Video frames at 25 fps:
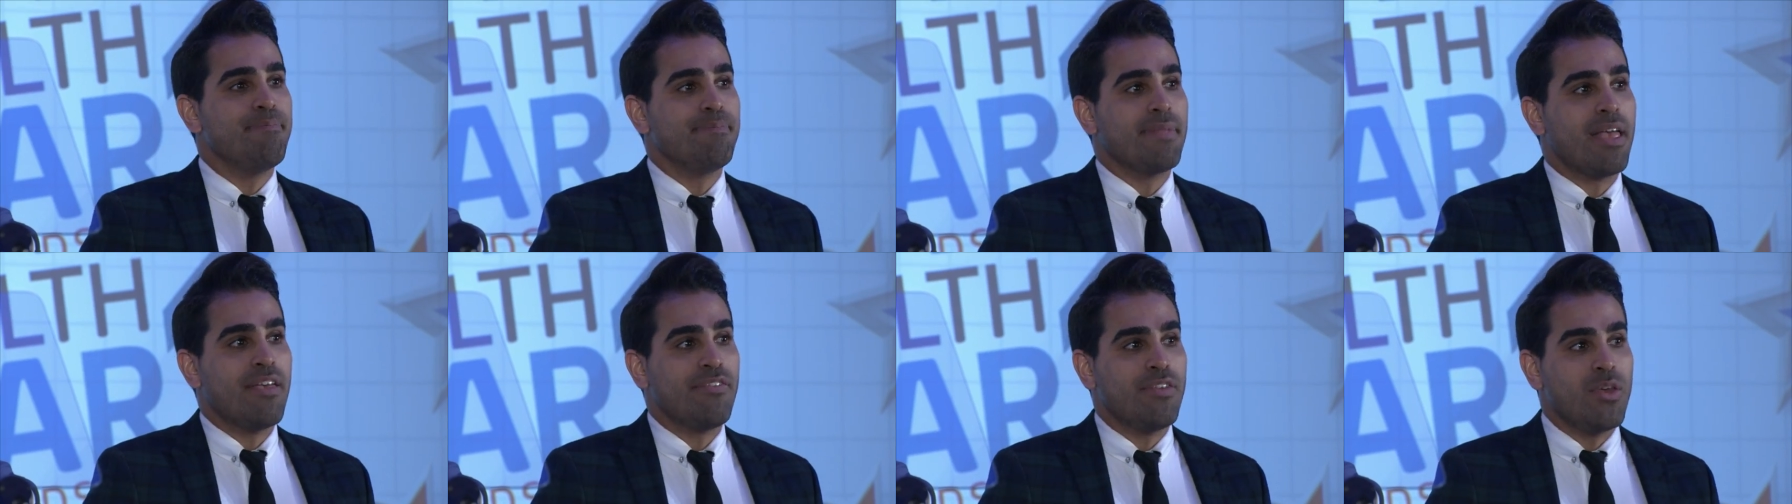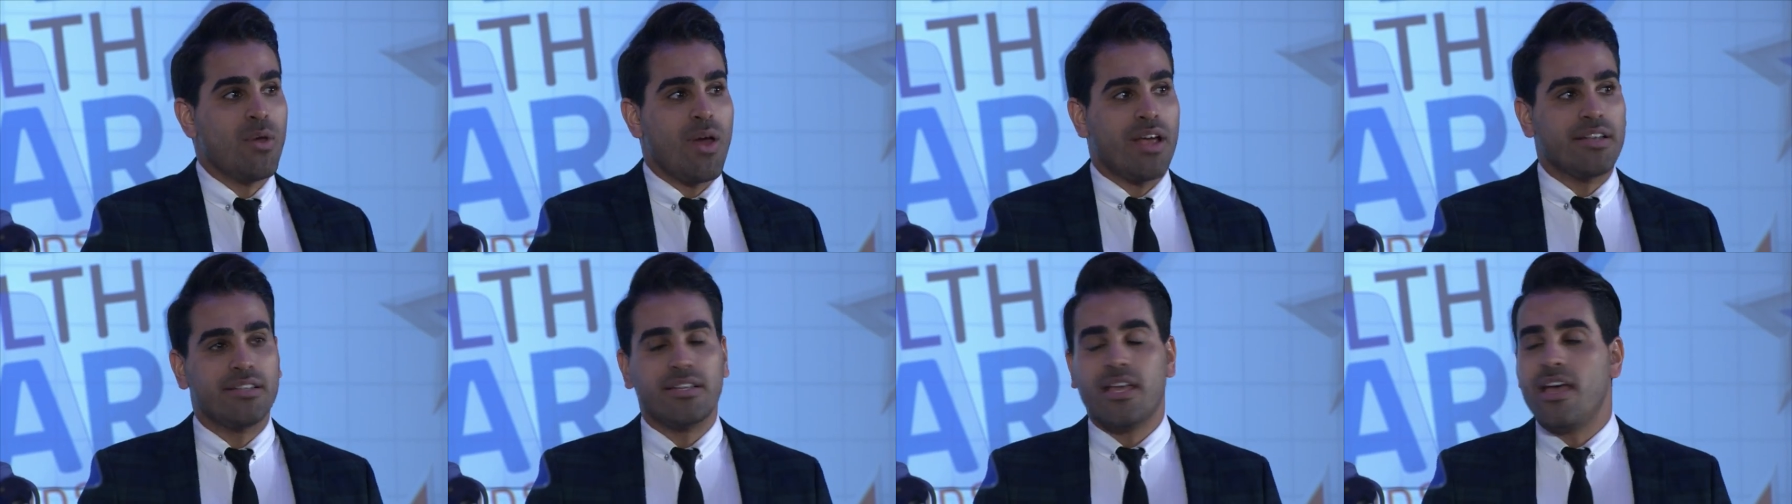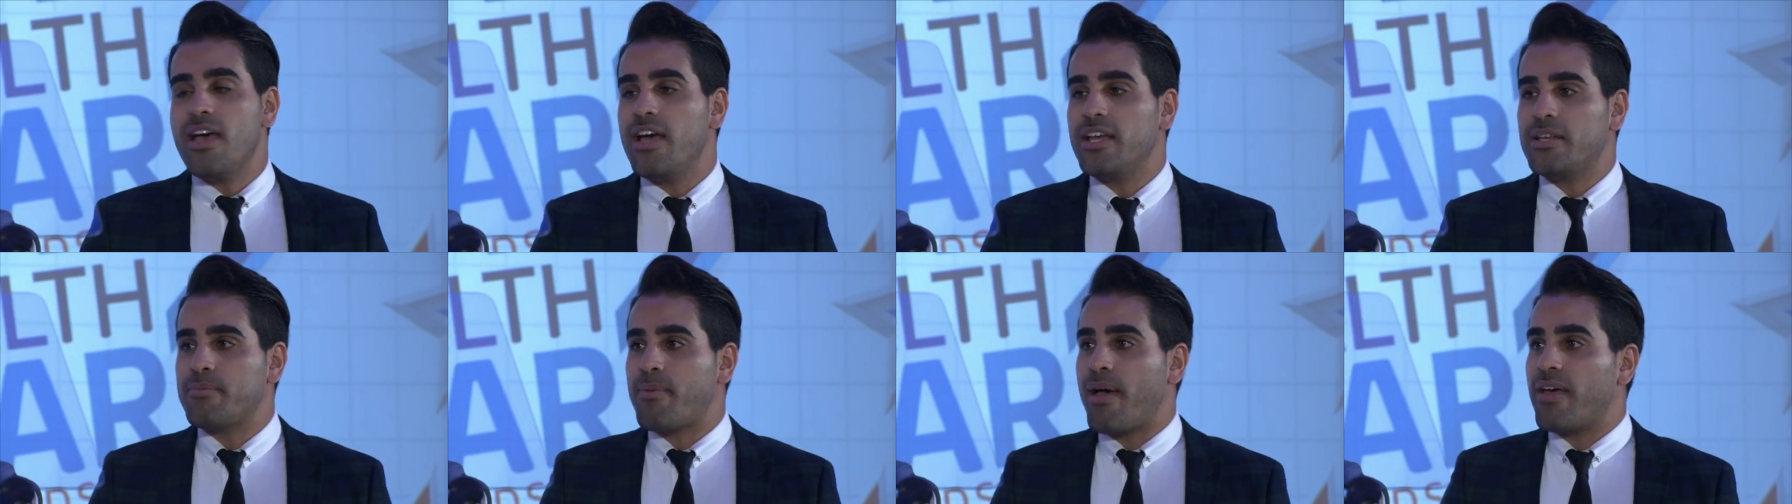if you hadn't
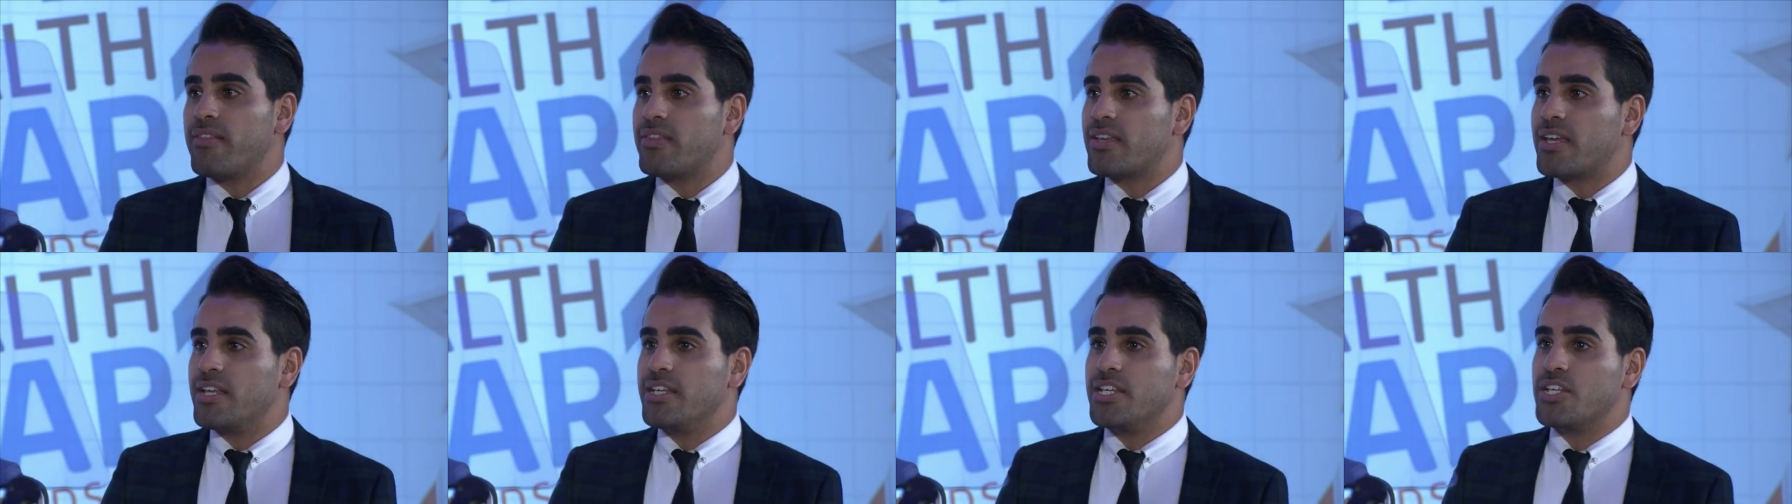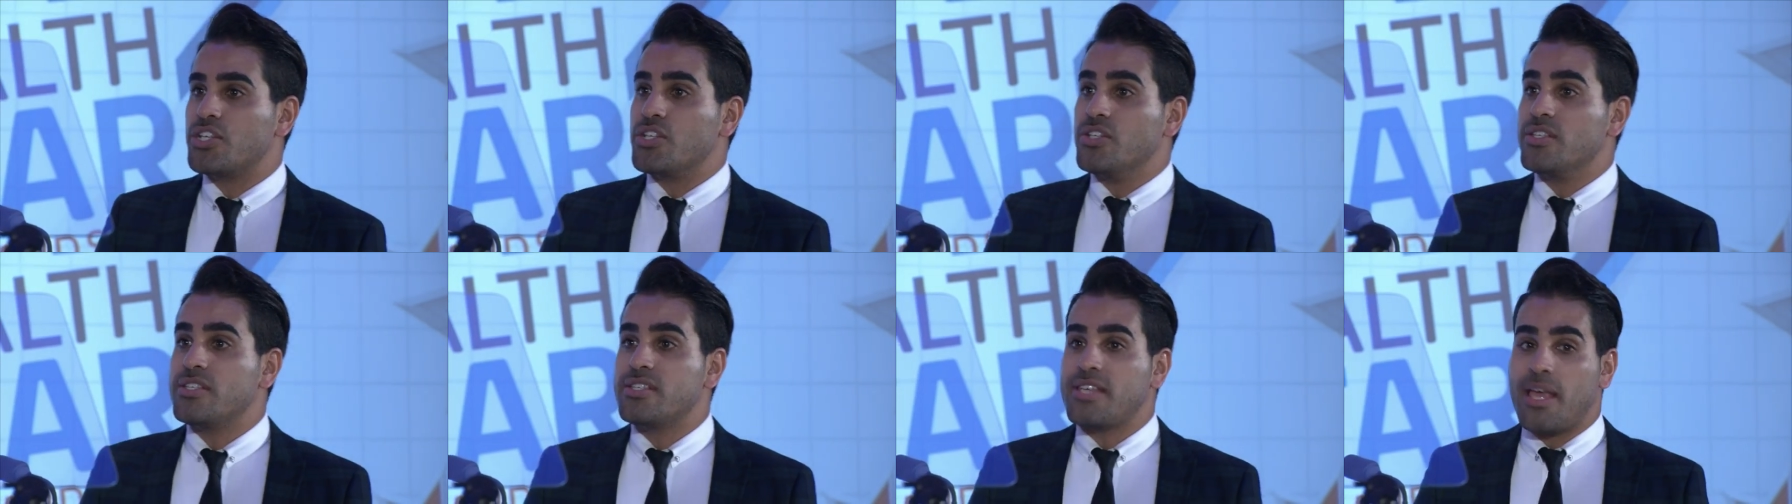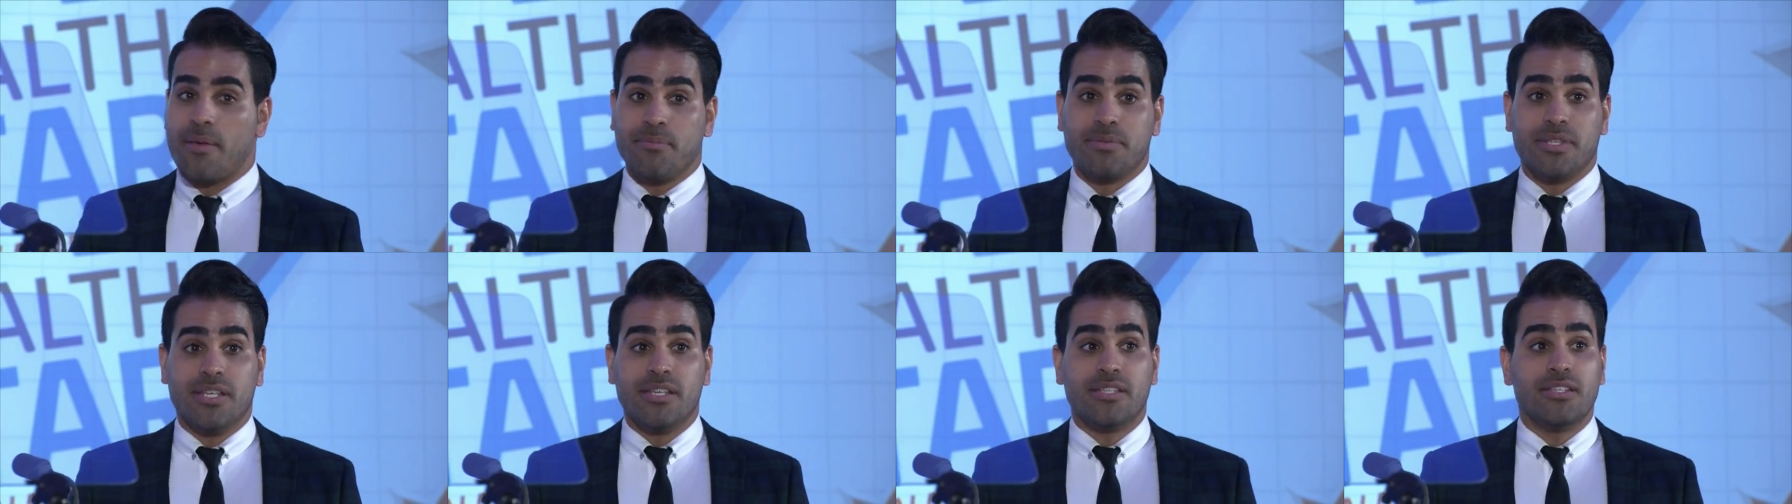heard about the condition
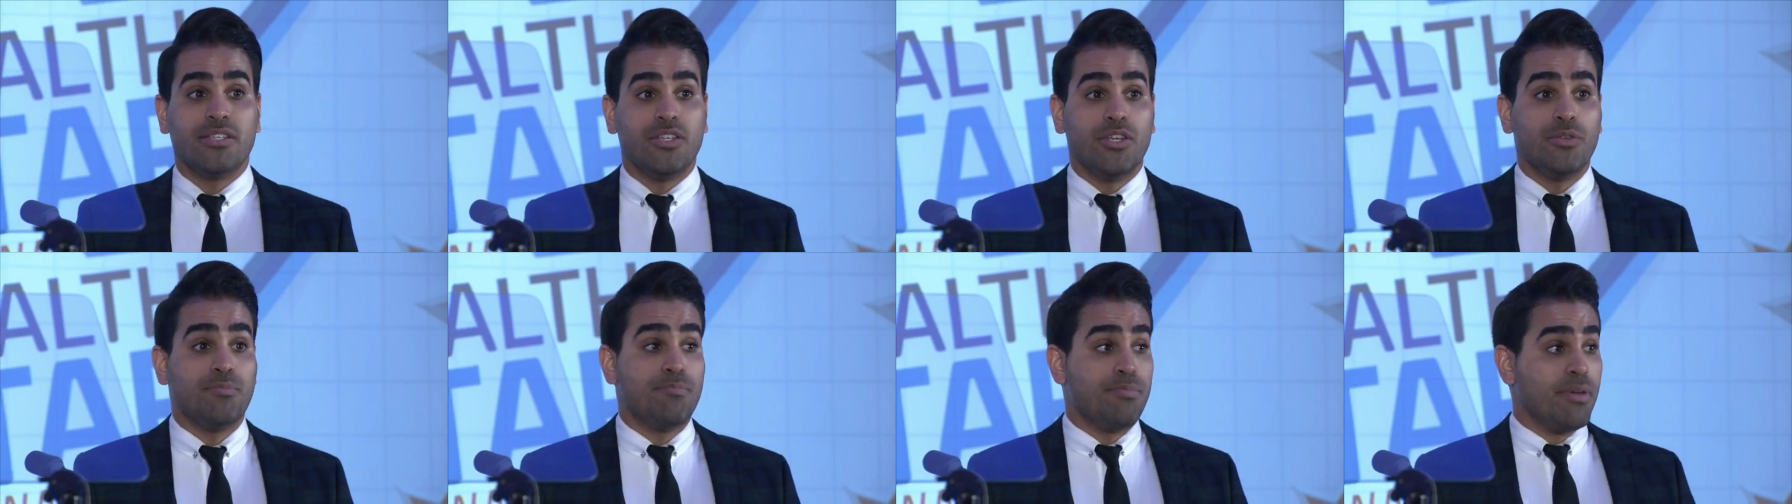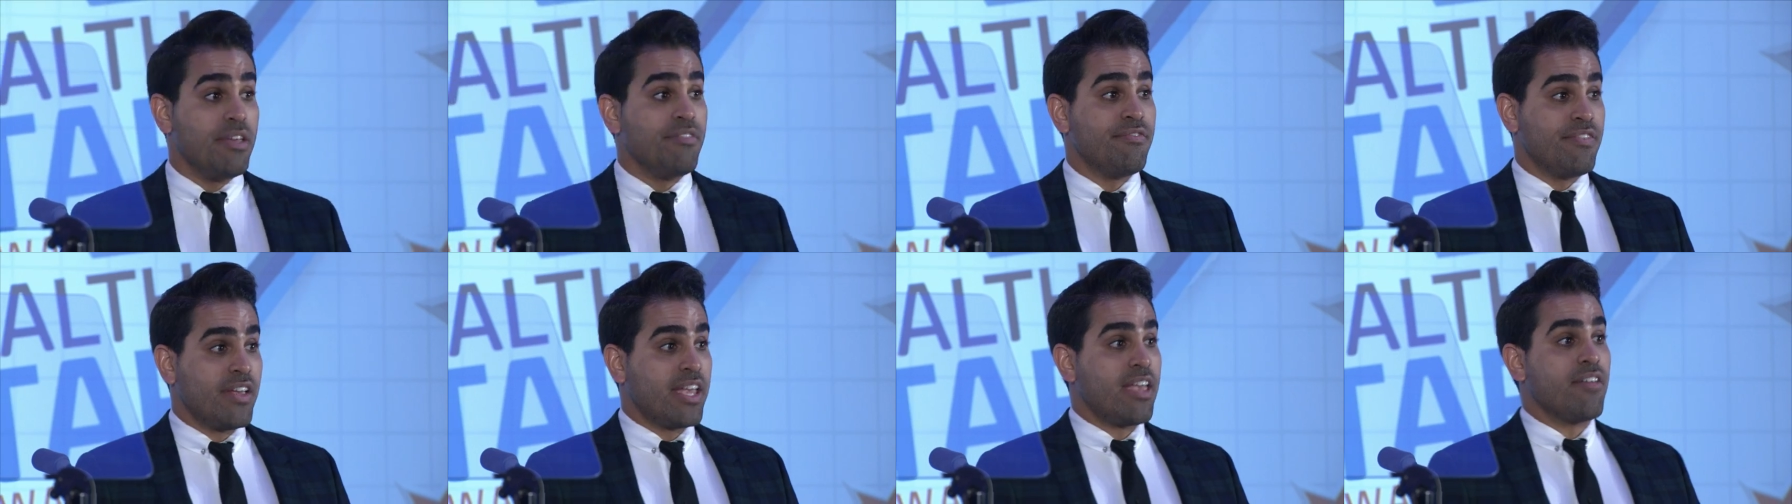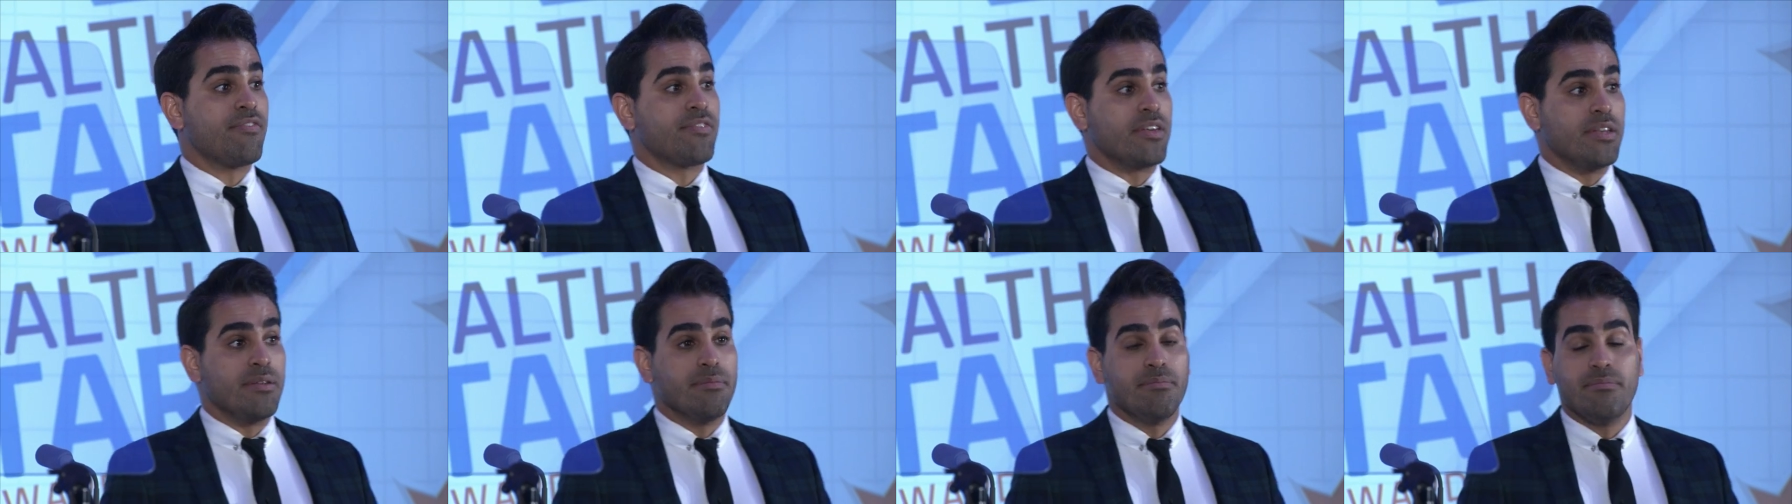sepsis, you'd be
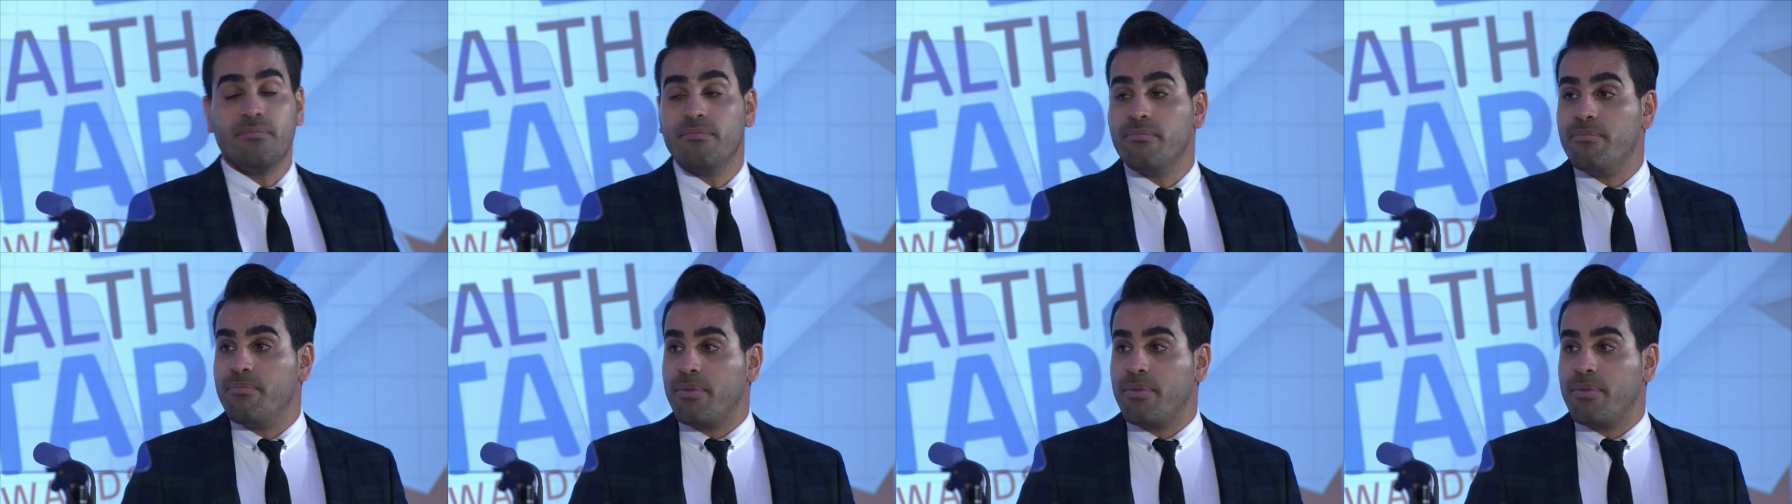forgiven,